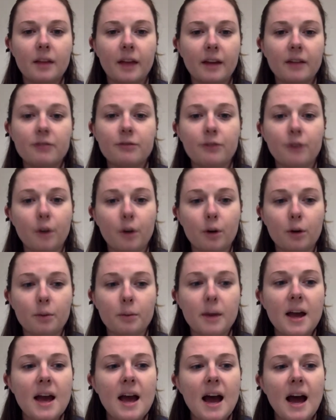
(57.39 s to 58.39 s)
firm.
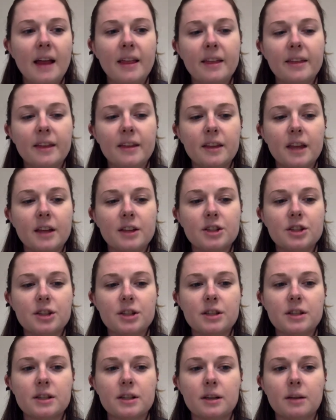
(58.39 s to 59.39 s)
I think that that's
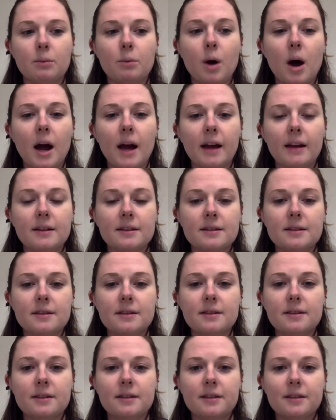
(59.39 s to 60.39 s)
just a
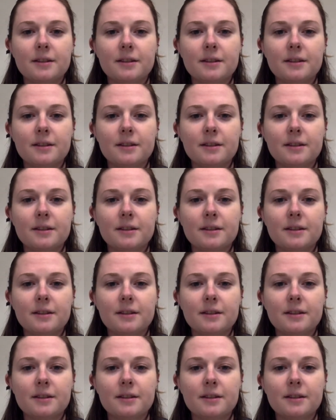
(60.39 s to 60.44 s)
wise